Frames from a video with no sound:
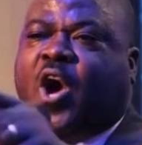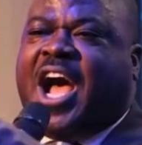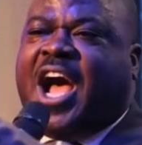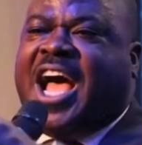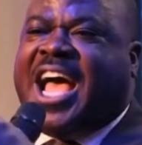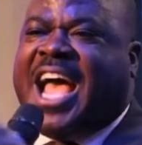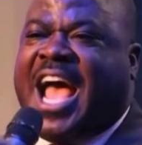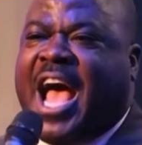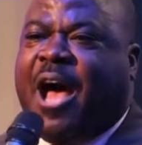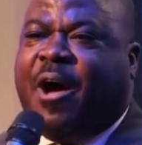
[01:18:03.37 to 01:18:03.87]

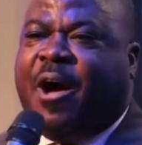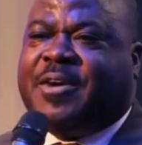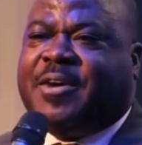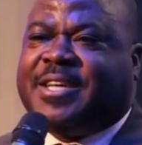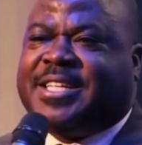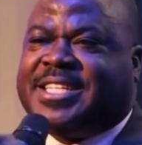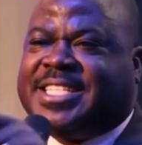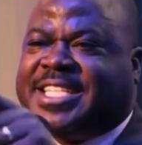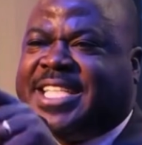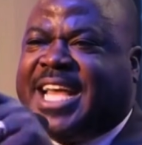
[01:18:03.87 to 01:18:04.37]
2013.
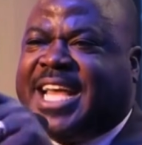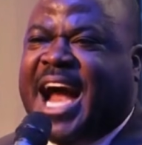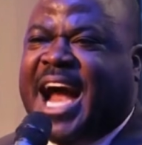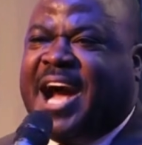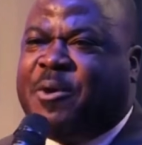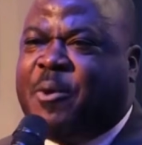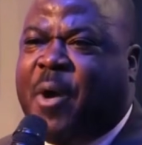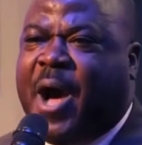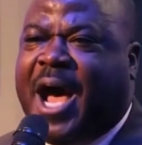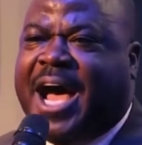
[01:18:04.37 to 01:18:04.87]
We're
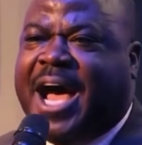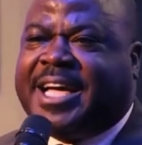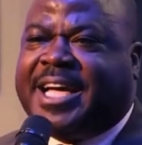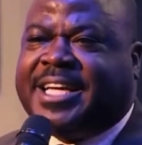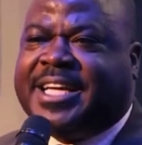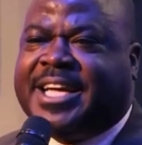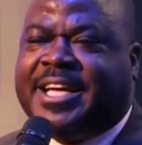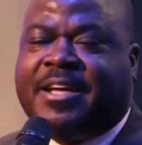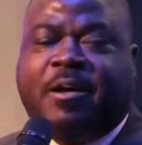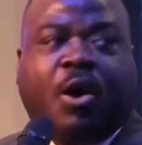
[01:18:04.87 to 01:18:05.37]
going from
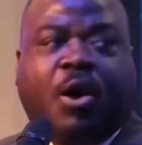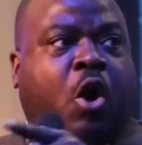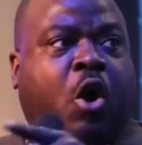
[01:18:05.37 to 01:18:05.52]
country to